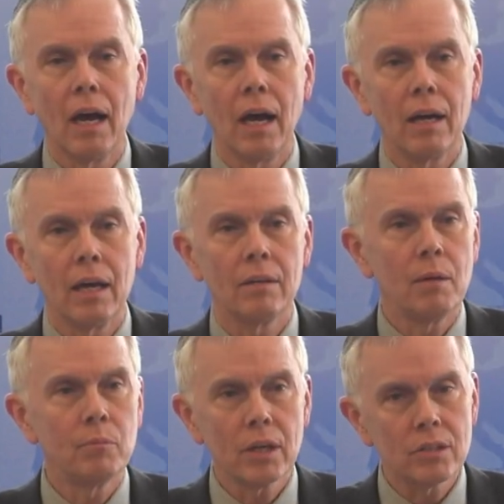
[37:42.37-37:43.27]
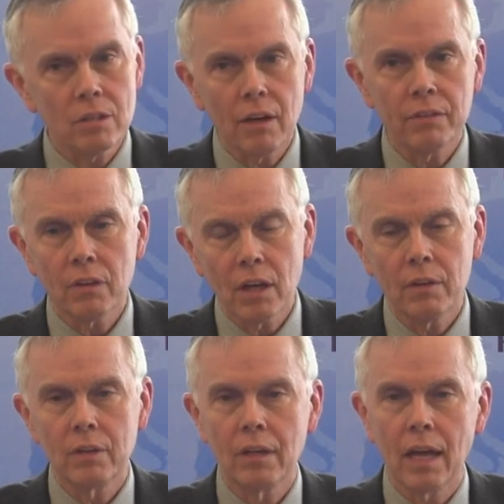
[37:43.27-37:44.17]
uh, and, and BRICS is often
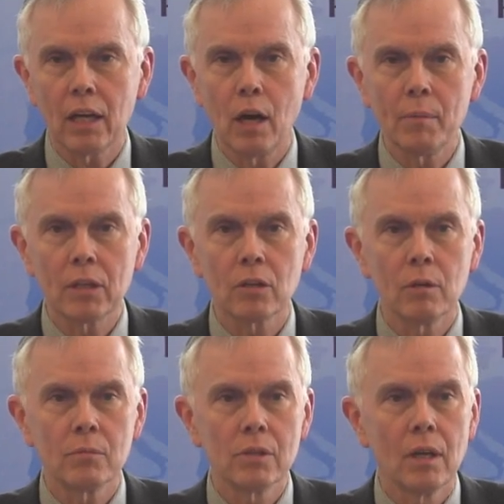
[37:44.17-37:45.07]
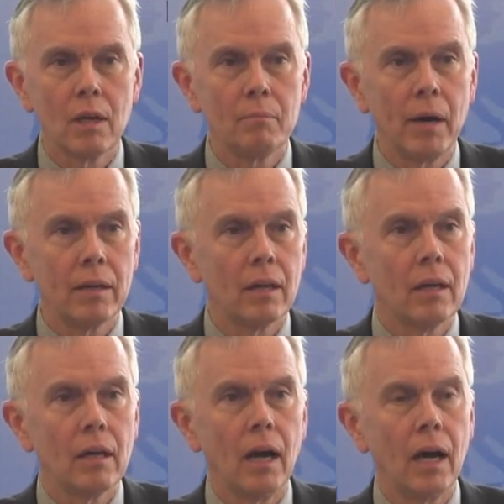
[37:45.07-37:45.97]
thought of in economic terms, but
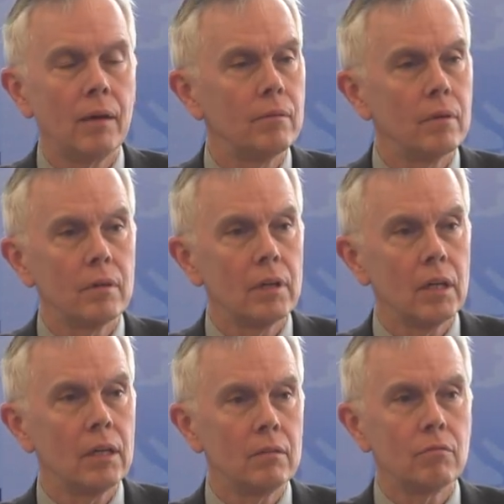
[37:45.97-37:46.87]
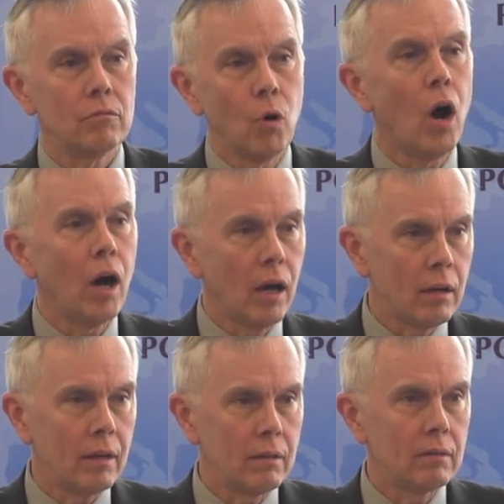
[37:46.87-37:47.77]
uh, in raw